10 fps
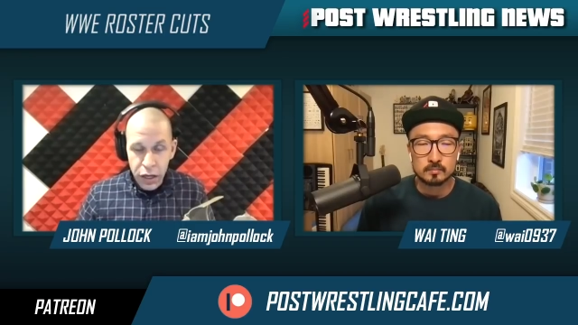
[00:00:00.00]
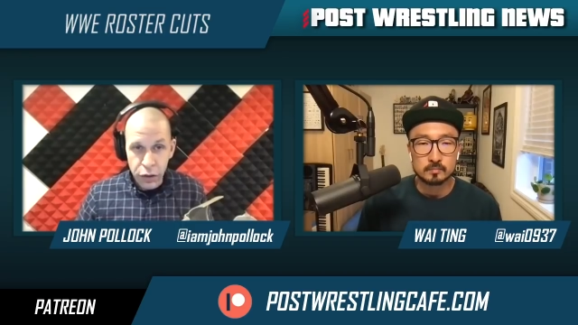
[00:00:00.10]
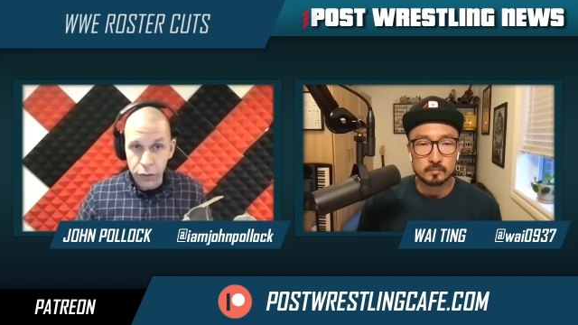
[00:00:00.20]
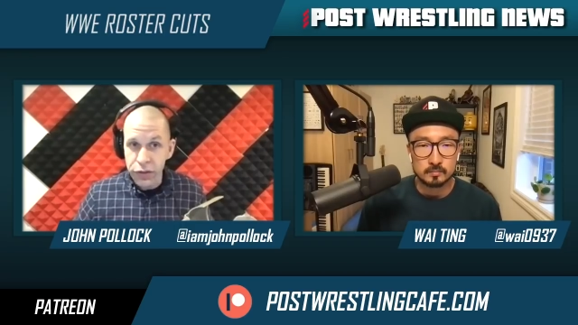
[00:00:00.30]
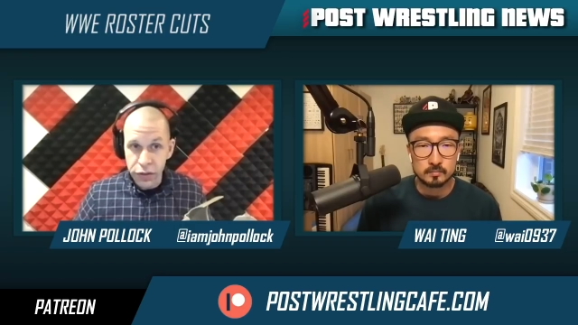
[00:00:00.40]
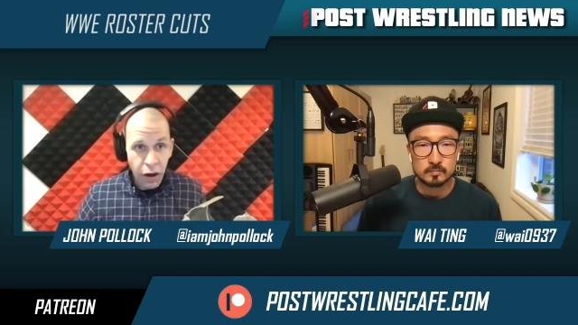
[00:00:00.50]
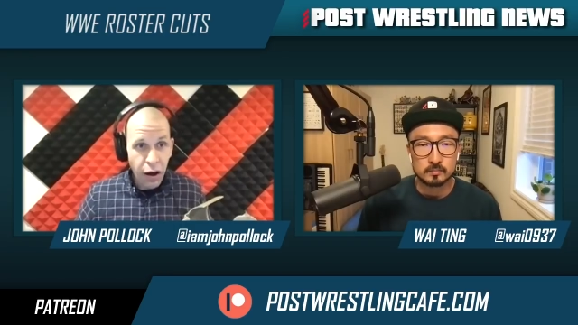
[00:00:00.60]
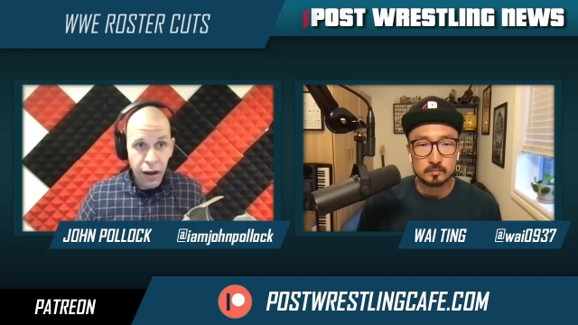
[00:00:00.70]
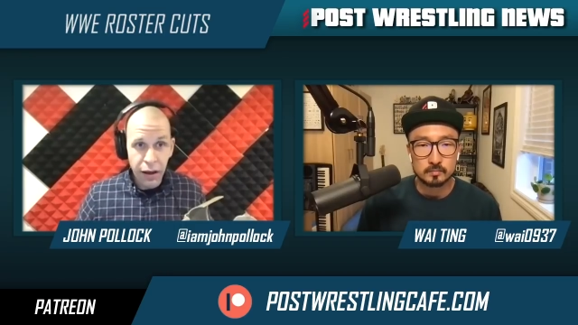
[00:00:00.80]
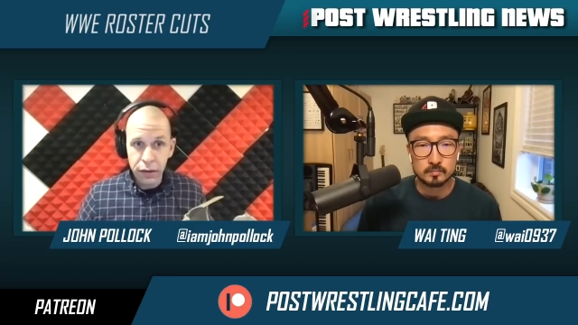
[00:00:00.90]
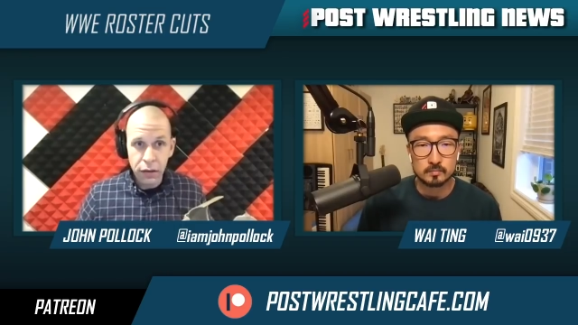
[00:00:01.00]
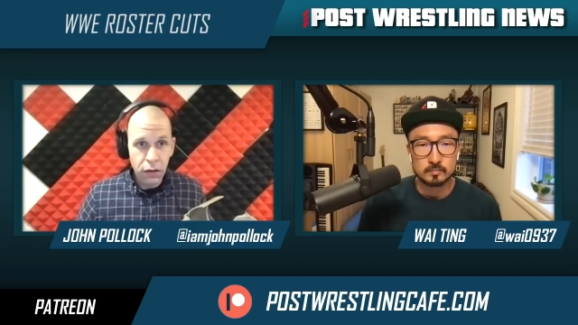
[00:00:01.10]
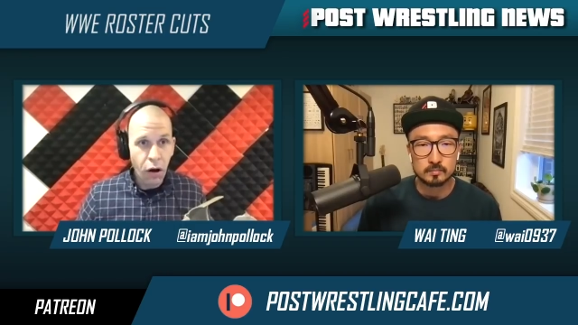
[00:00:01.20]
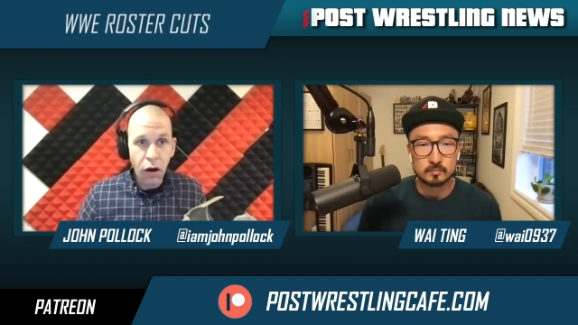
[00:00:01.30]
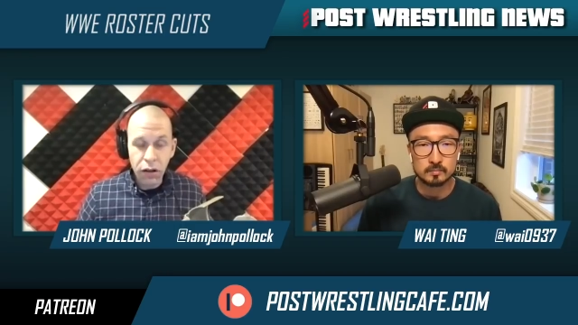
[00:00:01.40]
Speaker 1: you saw
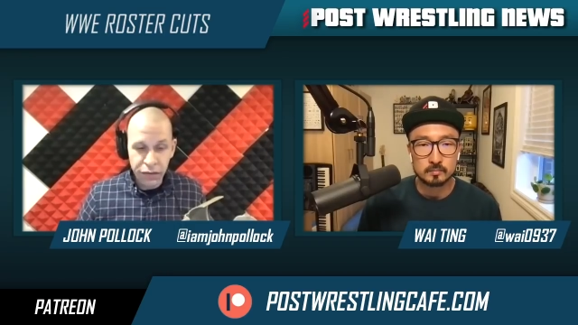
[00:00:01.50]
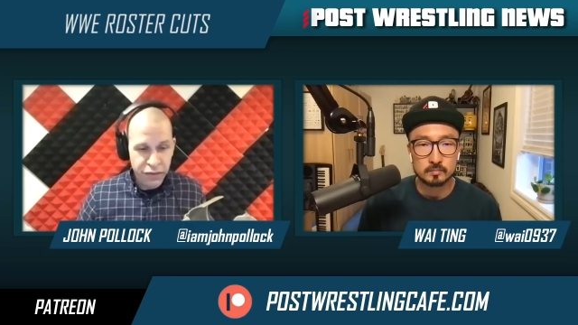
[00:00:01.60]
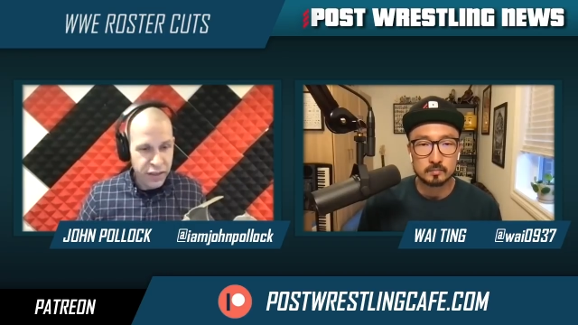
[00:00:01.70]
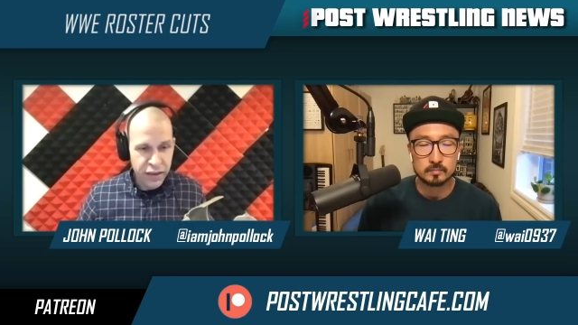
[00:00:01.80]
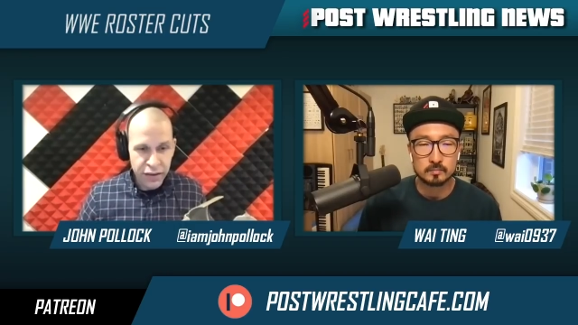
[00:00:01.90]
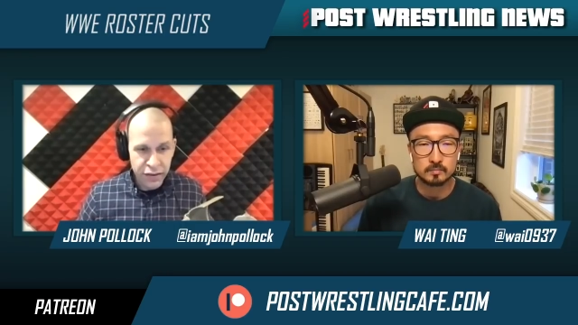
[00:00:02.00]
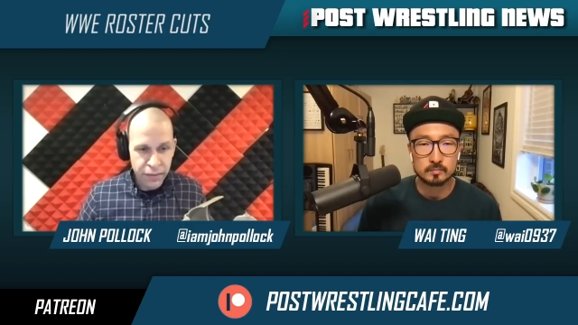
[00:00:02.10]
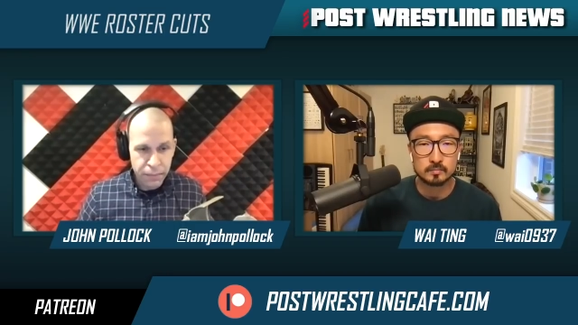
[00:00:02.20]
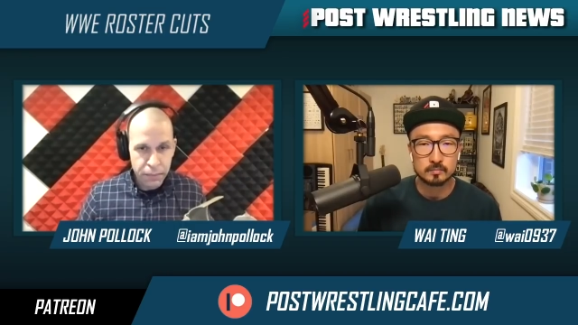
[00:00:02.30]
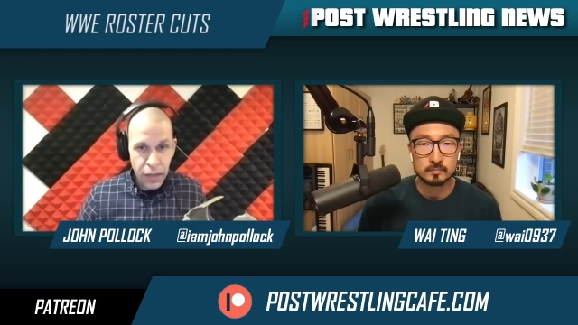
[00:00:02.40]
all of these